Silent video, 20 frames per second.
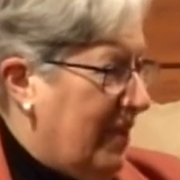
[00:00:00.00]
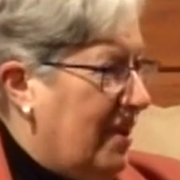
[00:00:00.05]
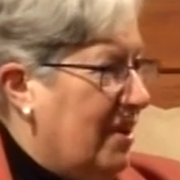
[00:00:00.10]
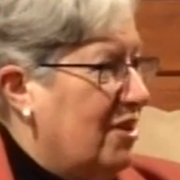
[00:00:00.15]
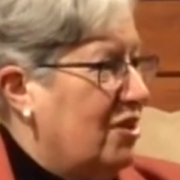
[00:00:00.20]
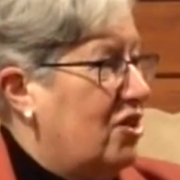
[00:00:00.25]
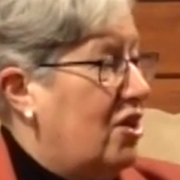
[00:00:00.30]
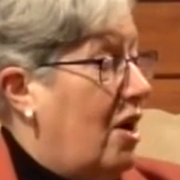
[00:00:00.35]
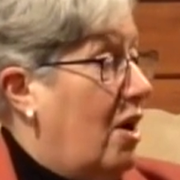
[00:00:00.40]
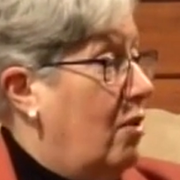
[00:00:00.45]

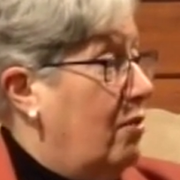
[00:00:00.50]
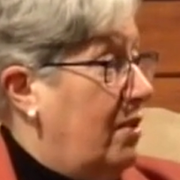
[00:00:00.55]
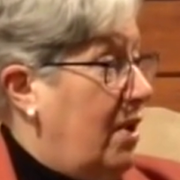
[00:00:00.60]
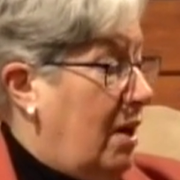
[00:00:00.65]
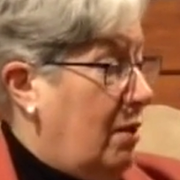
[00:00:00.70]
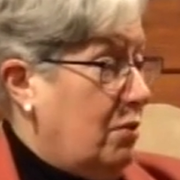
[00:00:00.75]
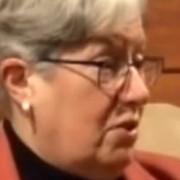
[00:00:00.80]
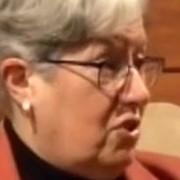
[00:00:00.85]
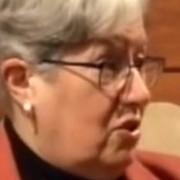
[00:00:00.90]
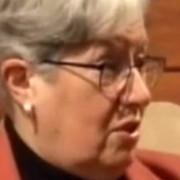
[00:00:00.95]
So
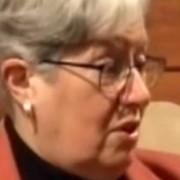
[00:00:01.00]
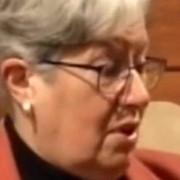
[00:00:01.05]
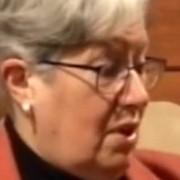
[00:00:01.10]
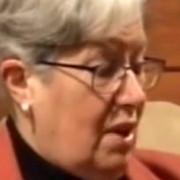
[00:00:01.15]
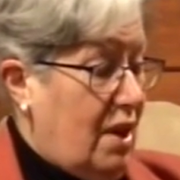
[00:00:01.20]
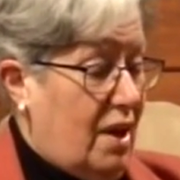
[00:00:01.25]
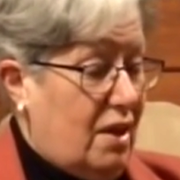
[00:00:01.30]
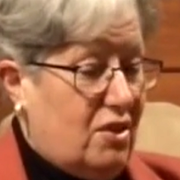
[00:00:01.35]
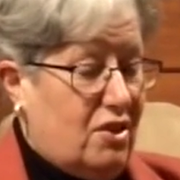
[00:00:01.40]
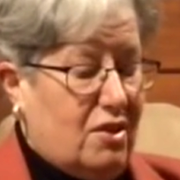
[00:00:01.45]
that was a good
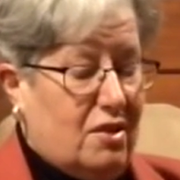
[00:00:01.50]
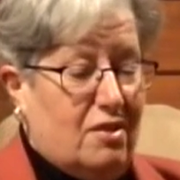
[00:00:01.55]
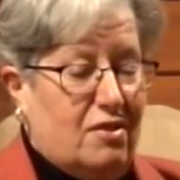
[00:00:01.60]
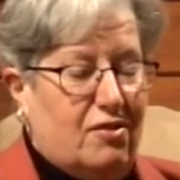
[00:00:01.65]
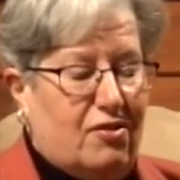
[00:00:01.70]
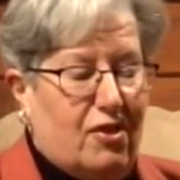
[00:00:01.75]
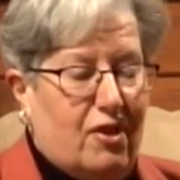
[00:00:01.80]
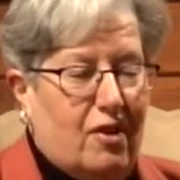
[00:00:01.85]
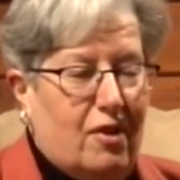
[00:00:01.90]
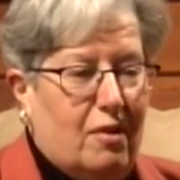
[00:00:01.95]
lesson
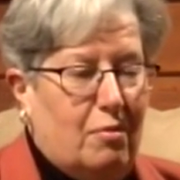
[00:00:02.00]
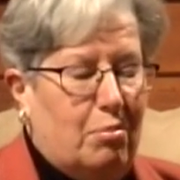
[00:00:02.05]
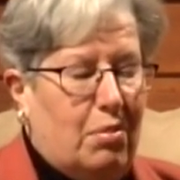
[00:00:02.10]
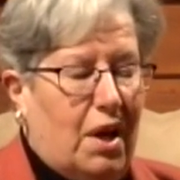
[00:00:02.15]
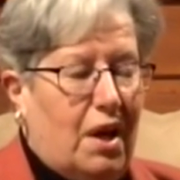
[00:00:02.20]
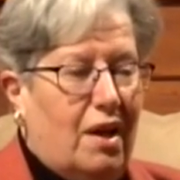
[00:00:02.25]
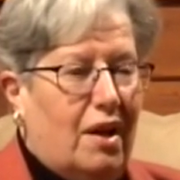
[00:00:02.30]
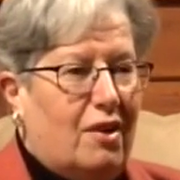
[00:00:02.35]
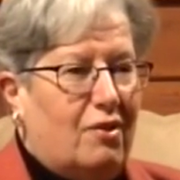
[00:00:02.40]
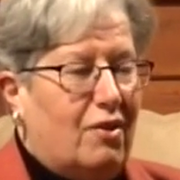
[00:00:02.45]
for a
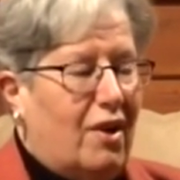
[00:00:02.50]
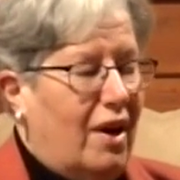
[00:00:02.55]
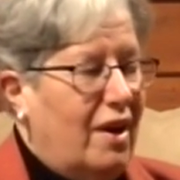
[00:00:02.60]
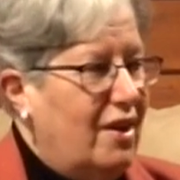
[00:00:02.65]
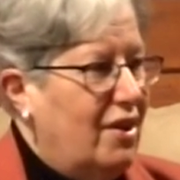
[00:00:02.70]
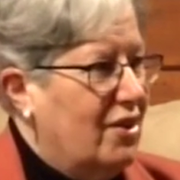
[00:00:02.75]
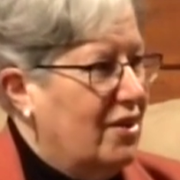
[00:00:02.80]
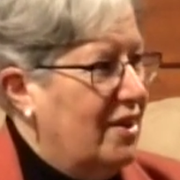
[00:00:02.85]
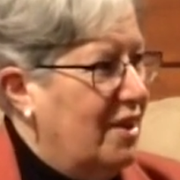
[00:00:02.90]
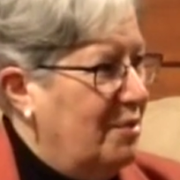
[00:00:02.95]
budding
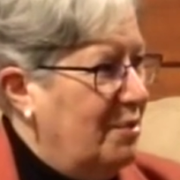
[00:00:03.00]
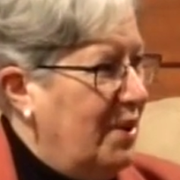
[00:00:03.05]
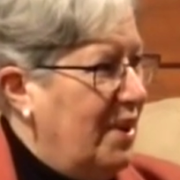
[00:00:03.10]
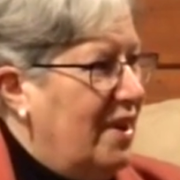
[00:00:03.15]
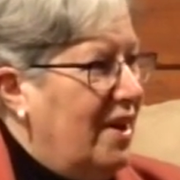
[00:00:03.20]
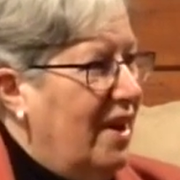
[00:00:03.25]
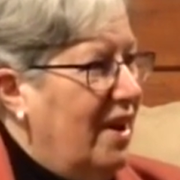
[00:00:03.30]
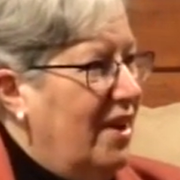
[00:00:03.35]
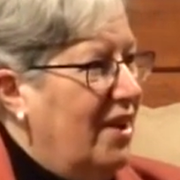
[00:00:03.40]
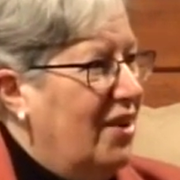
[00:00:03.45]
writer, let me
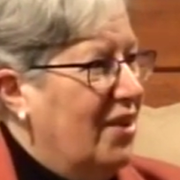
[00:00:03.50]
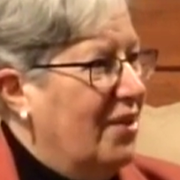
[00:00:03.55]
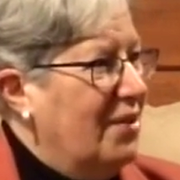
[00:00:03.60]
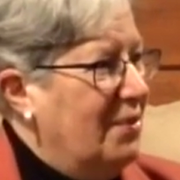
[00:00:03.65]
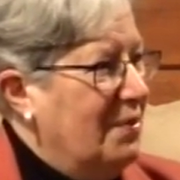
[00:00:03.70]
tell I'm not you. sure